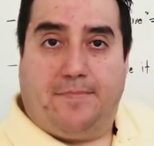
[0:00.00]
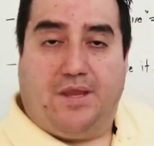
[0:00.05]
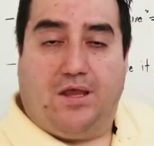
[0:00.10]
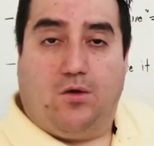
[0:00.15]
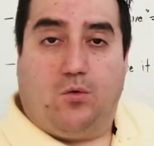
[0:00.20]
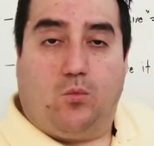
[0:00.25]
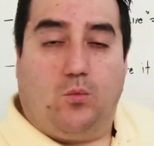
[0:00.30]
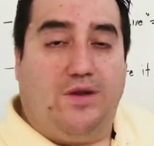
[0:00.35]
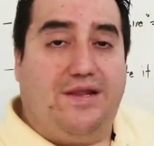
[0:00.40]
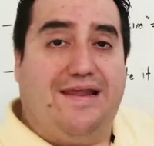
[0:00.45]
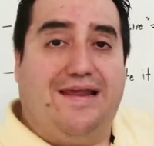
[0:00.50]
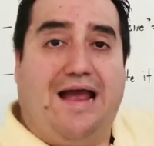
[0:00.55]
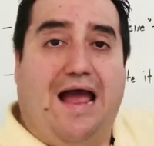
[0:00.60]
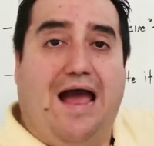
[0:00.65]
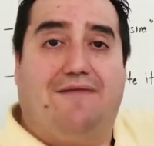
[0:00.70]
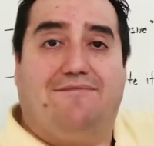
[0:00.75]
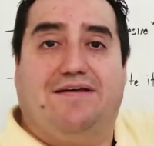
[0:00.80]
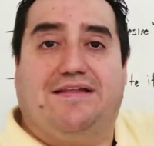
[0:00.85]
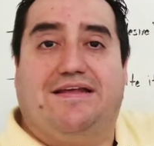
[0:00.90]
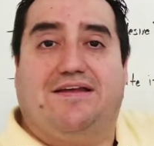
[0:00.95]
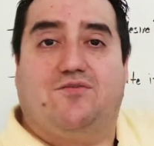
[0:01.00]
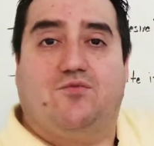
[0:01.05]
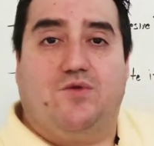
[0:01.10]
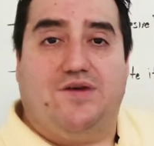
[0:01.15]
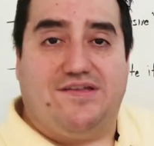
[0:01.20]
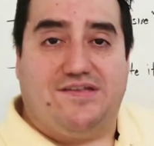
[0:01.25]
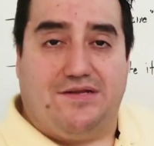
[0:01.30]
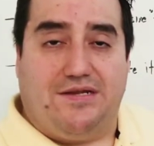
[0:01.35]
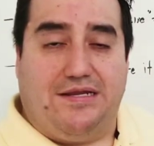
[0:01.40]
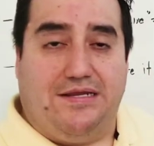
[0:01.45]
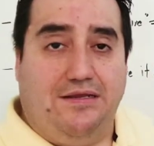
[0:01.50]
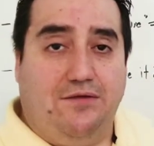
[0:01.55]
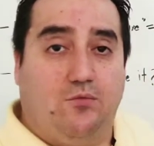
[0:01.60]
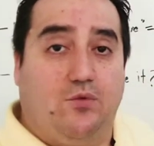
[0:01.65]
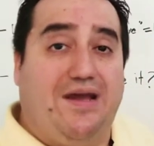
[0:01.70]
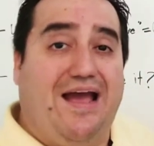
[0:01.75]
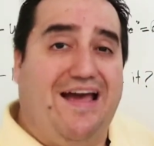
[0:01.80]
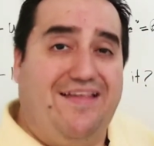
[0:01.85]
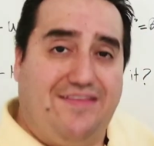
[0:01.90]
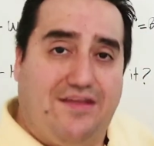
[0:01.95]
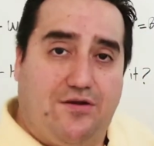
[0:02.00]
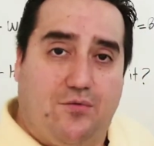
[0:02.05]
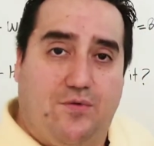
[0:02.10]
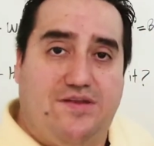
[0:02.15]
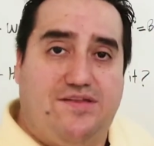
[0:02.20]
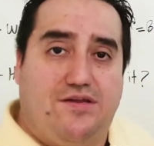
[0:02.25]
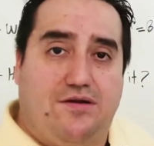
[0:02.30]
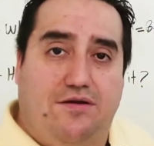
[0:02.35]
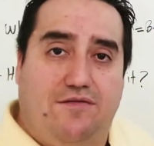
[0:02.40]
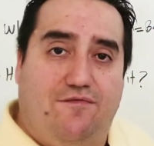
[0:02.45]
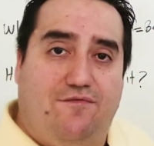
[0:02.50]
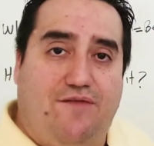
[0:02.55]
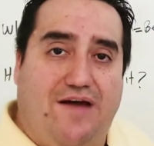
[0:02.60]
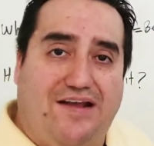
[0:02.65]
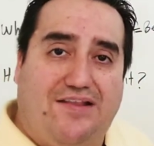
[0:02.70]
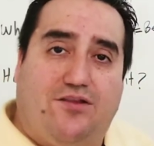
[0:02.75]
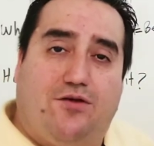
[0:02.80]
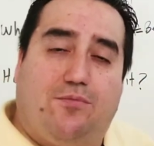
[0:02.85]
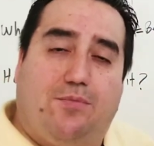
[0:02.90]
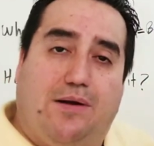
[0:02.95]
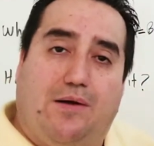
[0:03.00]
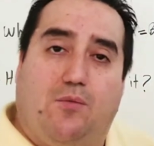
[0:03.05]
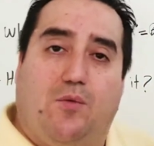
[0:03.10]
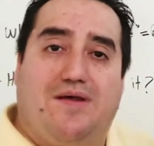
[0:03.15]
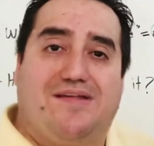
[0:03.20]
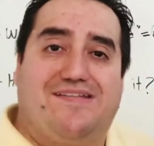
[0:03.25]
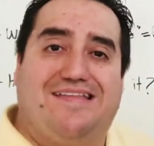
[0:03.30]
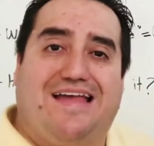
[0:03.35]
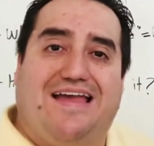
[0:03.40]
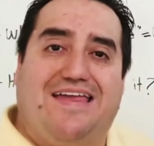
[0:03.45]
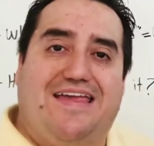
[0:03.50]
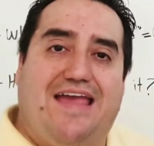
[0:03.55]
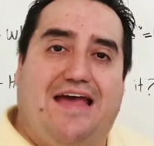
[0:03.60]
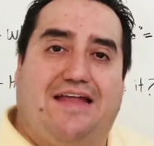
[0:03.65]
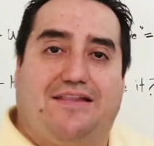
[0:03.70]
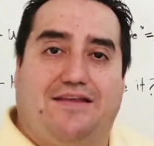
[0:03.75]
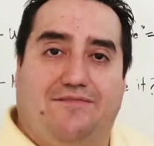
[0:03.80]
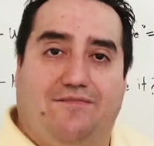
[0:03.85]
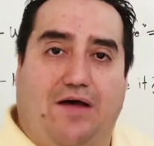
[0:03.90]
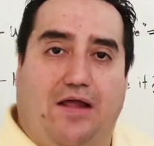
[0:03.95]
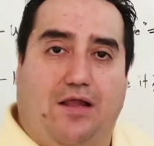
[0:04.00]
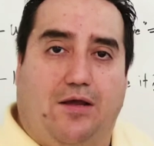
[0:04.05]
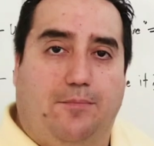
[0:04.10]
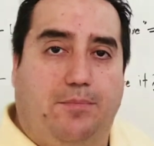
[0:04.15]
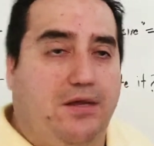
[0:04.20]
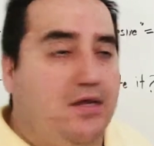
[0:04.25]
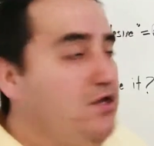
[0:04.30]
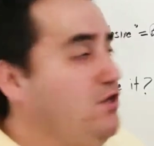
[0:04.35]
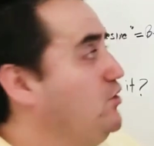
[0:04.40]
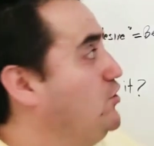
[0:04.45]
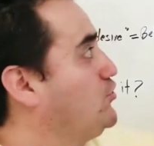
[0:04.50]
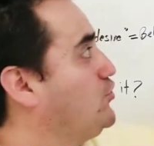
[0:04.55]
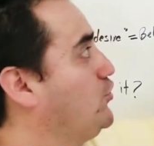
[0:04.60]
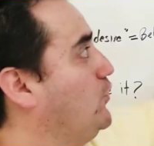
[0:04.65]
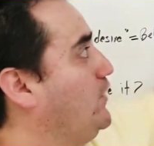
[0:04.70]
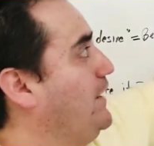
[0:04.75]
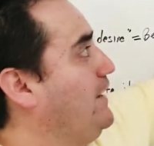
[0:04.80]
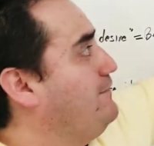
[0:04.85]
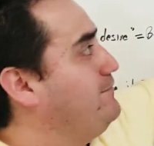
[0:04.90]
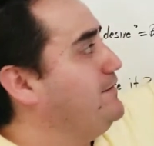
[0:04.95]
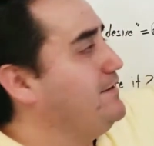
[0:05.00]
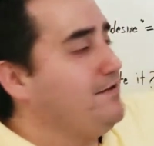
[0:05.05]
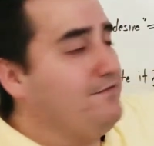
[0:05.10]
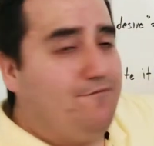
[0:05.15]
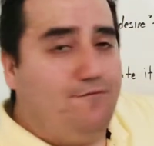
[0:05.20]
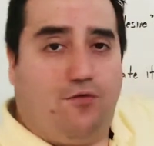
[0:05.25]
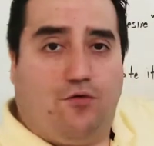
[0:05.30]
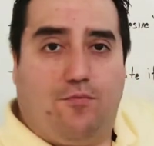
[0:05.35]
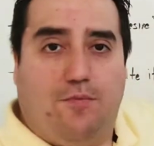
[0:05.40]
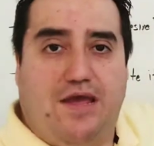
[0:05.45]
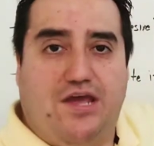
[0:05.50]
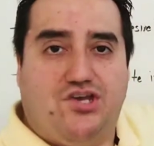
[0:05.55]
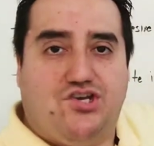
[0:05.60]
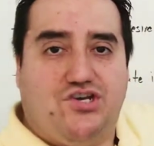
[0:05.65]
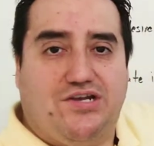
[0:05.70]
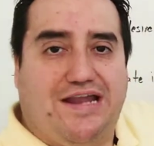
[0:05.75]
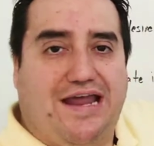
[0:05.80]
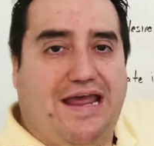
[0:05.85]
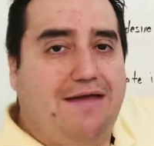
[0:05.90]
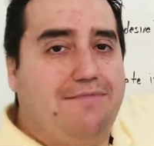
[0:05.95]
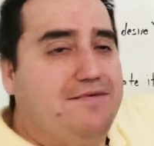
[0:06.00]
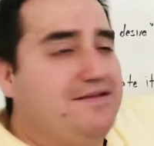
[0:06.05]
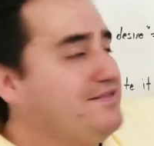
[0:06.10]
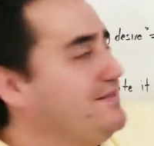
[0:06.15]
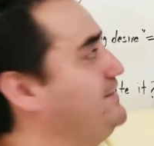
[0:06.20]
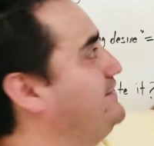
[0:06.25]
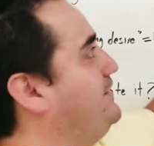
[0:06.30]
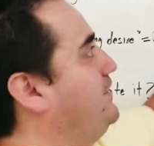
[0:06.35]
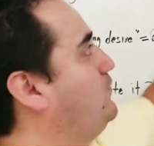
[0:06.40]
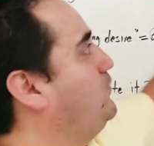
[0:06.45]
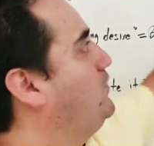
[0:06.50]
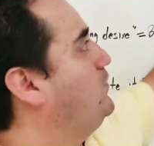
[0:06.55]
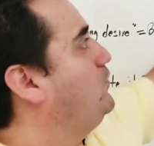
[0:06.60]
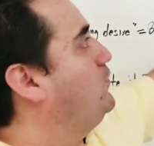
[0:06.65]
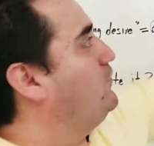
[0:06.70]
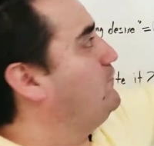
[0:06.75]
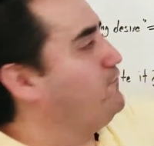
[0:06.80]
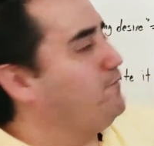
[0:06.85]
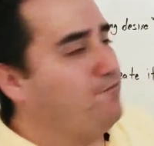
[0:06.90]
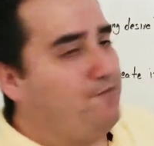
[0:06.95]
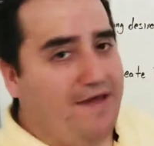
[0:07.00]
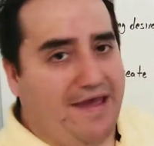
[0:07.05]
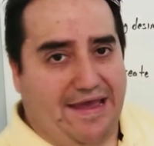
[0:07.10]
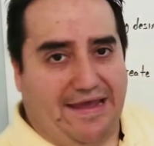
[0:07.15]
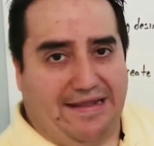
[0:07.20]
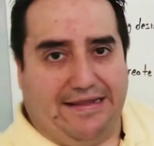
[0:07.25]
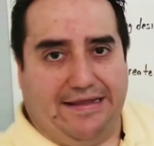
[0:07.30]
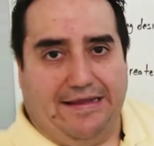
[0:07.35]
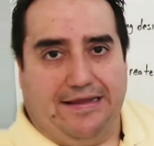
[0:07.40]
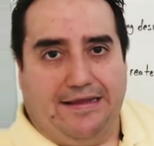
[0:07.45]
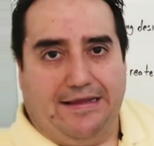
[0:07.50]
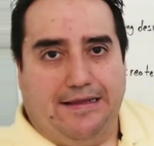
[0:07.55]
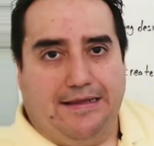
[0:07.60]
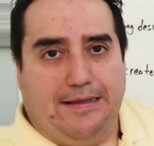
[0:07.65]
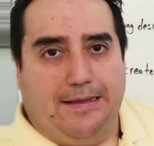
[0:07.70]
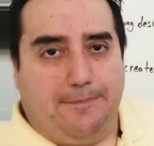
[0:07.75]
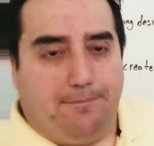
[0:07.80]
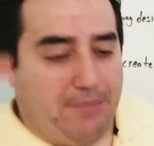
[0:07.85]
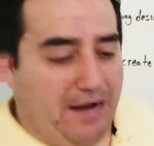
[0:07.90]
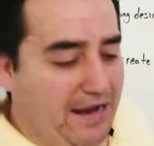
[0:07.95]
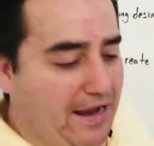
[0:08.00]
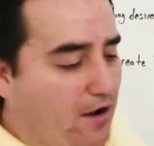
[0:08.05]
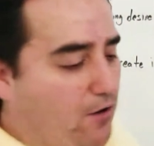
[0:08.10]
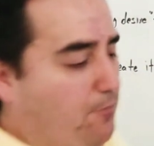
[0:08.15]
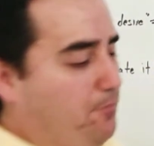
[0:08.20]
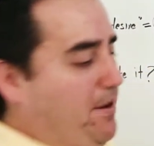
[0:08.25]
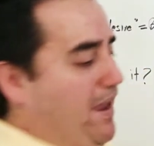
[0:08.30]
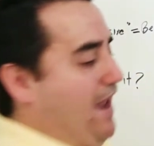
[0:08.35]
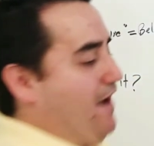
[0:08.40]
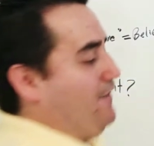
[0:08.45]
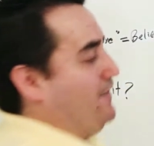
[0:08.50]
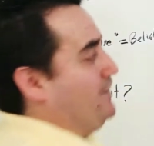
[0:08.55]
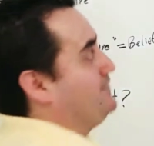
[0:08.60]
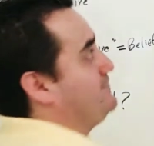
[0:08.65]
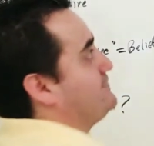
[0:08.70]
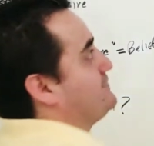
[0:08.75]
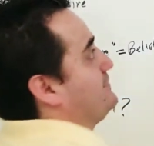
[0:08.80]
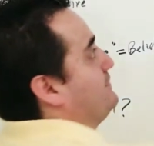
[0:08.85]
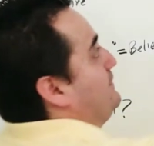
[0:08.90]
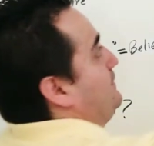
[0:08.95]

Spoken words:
We didn't have any reasoning. We had the reasoning factor, but it was not yet developed. So every information, everything that we were fed by our parents,